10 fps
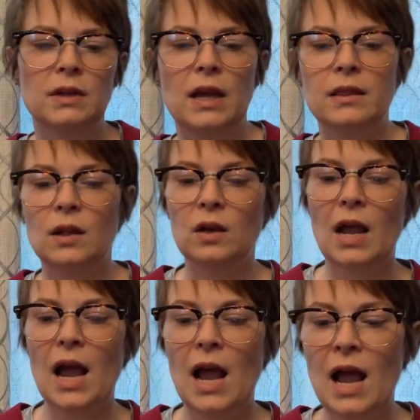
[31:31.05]
And then
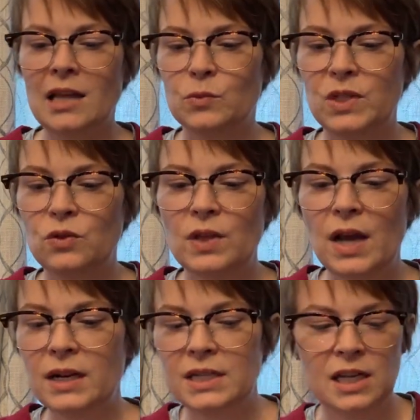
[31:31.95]
as we do
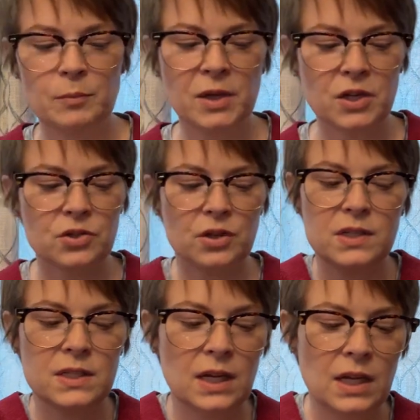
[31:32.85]
that and I take pictures,